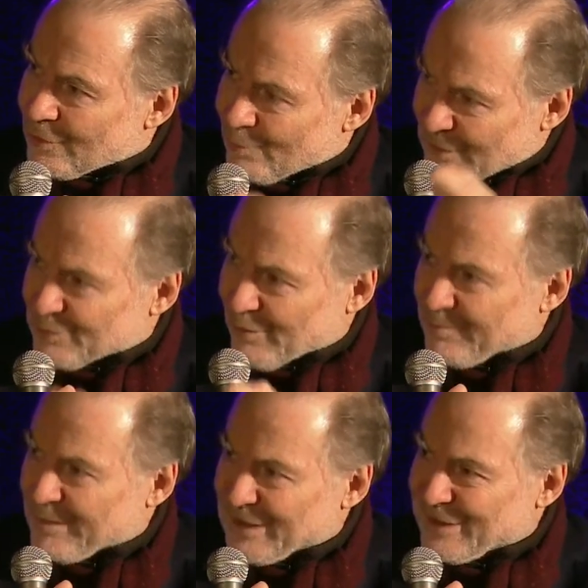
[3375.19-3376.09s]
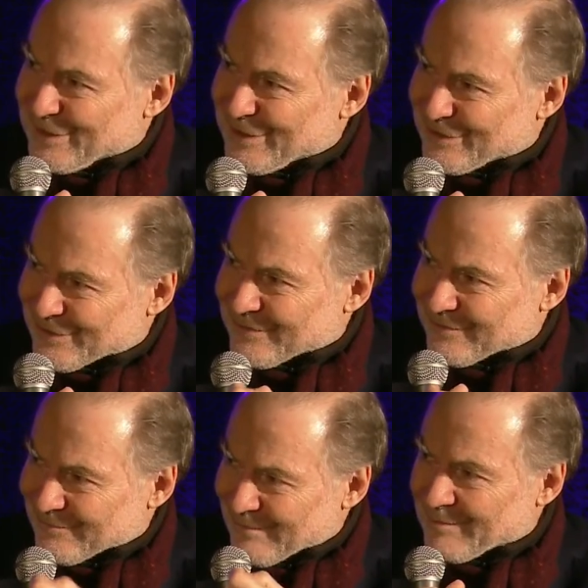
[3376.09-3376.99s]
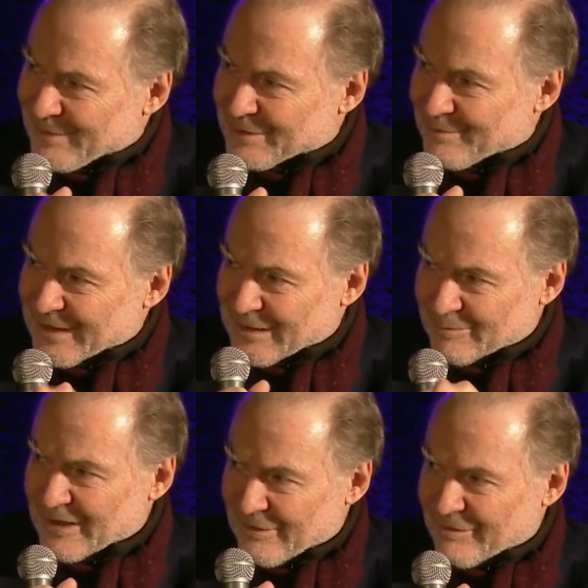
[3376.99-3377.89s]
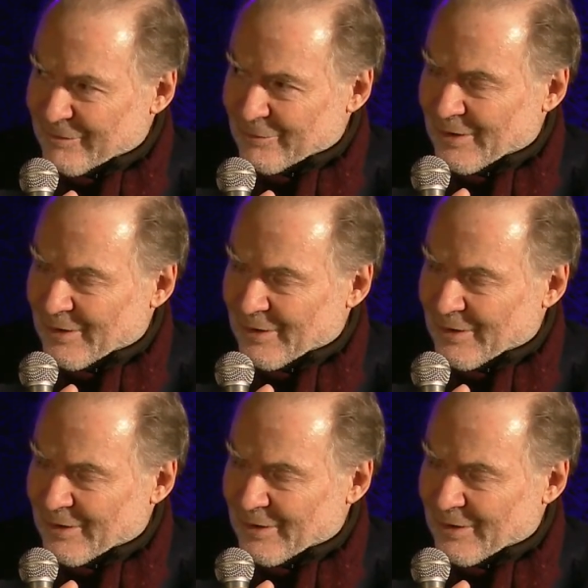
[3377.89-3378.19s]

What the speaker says: which would be needed maybe to make a breakthrough?